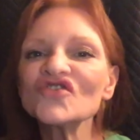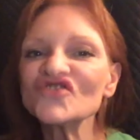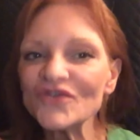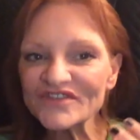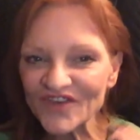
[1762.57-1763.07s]

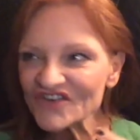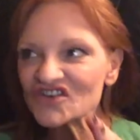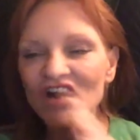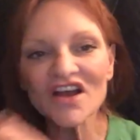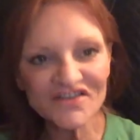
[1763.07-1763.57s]
she was
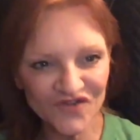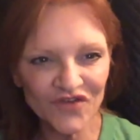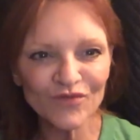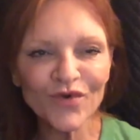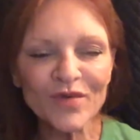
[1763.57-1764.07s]
fictionalized for
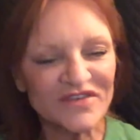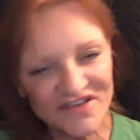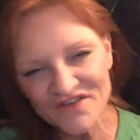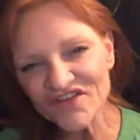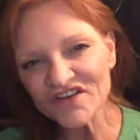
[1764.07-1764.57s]
the
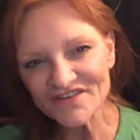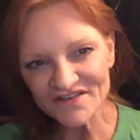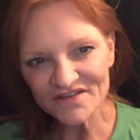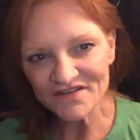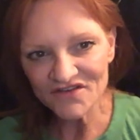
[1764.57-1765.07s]
purposes of
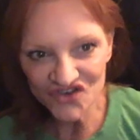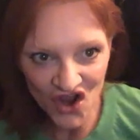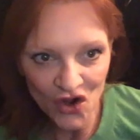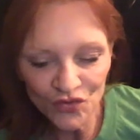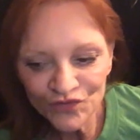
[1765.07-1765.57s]
this
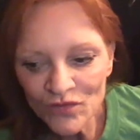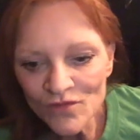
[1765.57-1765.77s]
show,